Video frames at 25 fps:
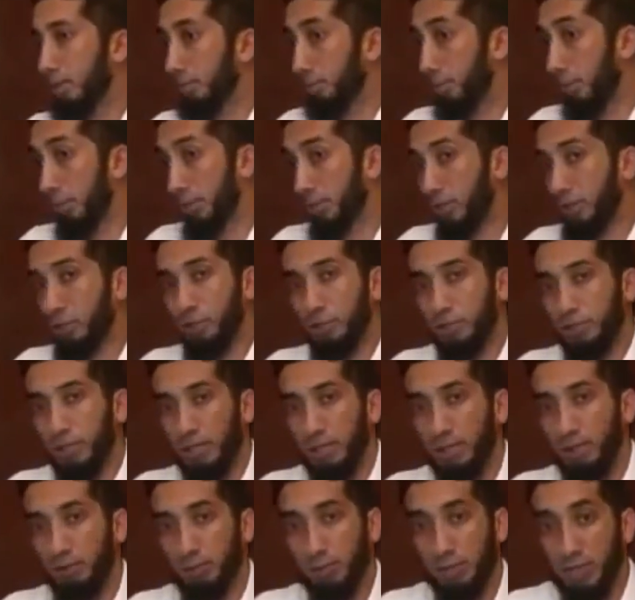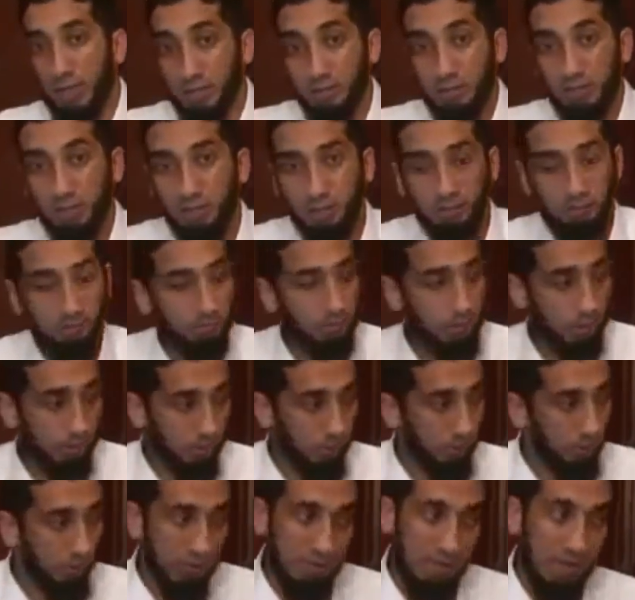Please understand, when I say
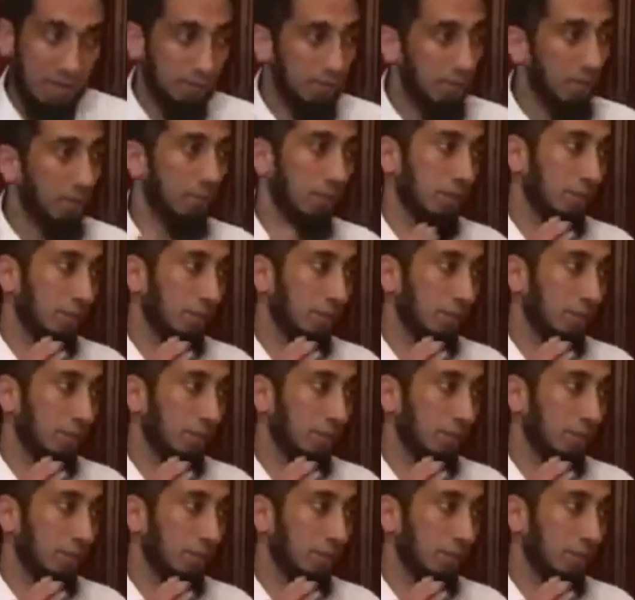community, I mean